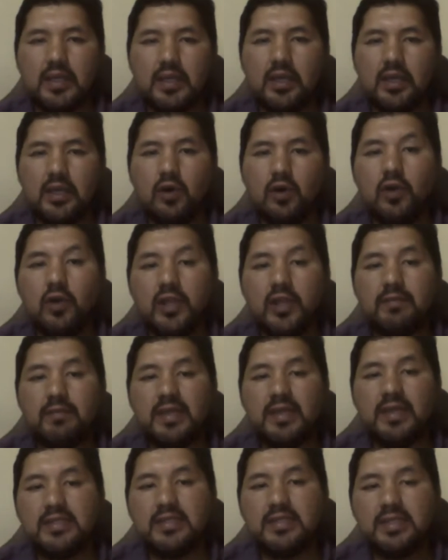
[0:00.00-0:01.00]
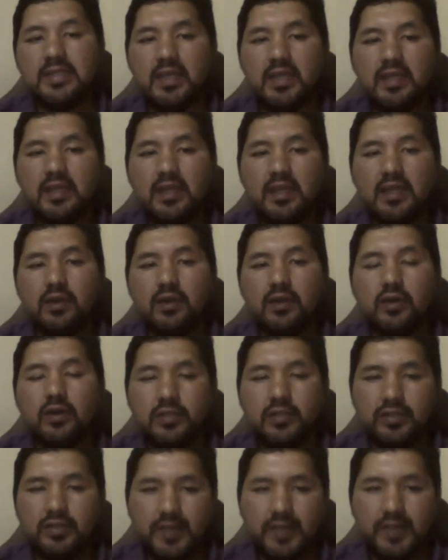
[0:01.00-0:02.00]
only by saying an
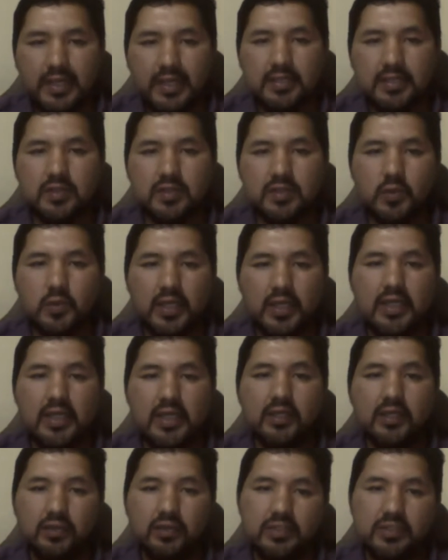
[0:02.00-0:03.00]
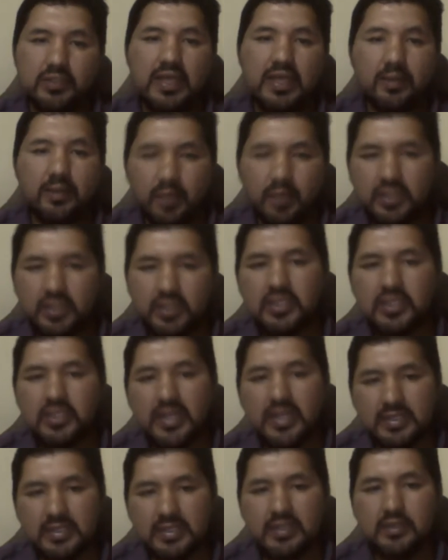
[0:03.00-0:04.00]
utterance we can use a British
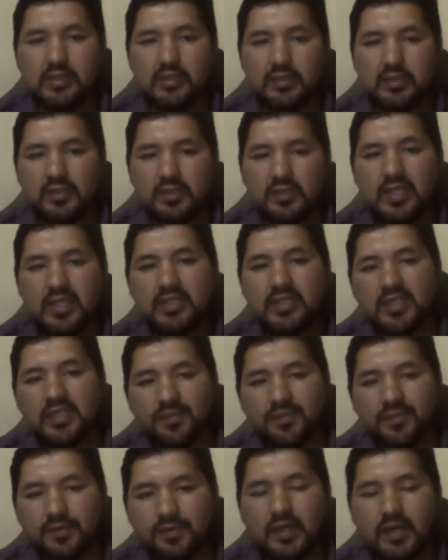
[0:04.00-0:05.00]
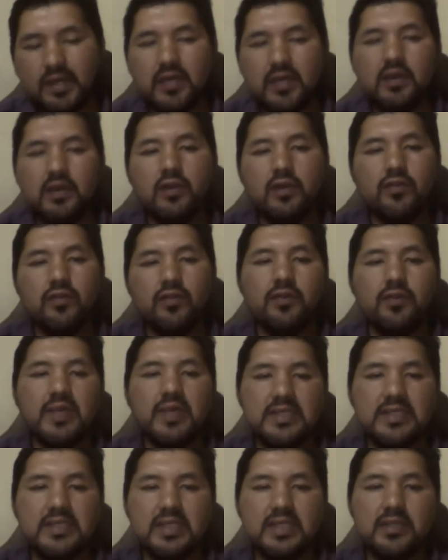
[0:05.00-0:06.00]
accent. So that's different from
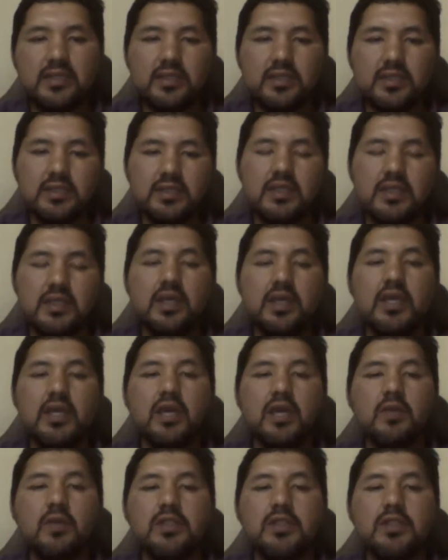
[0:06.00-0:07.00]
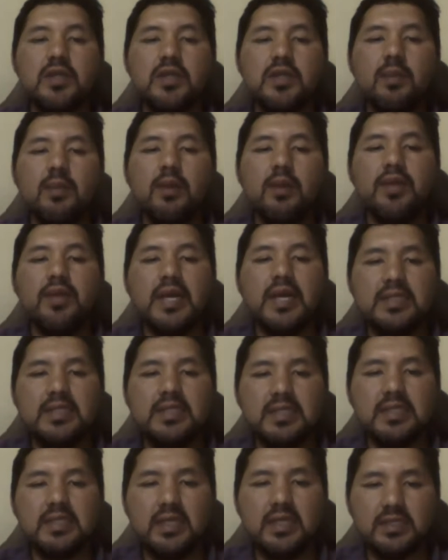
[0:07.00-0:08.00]
a sentence. If we talk about a
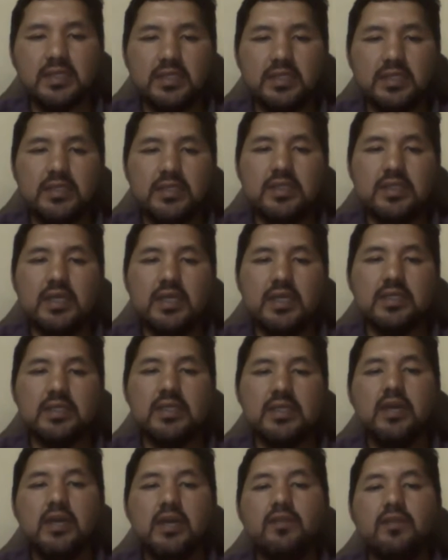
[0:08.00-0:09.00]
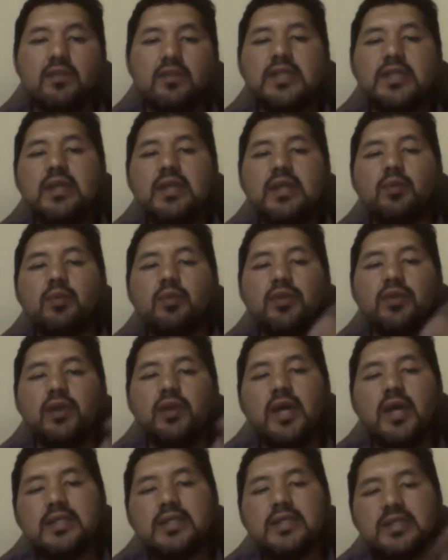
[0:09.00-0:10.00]
sentence, is, for
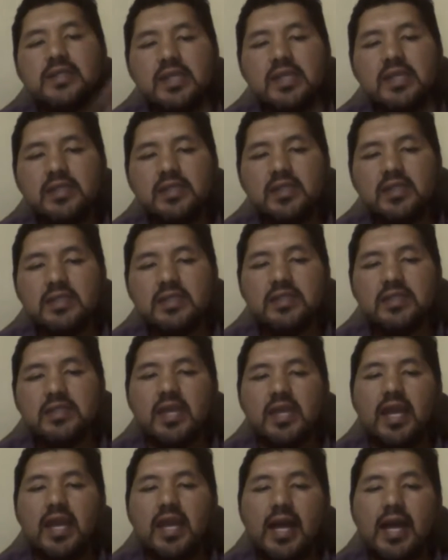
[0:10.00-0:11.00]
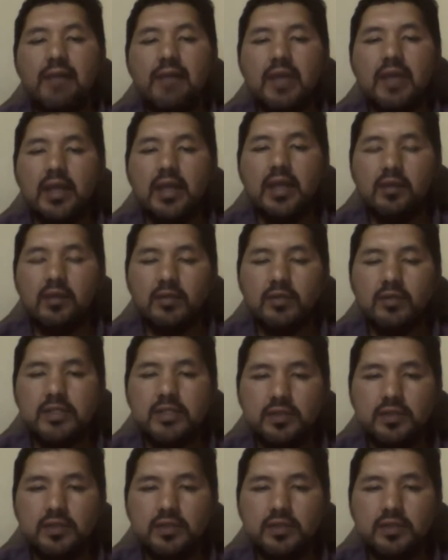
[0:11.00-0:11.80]
example, a sentence, they have a linguistic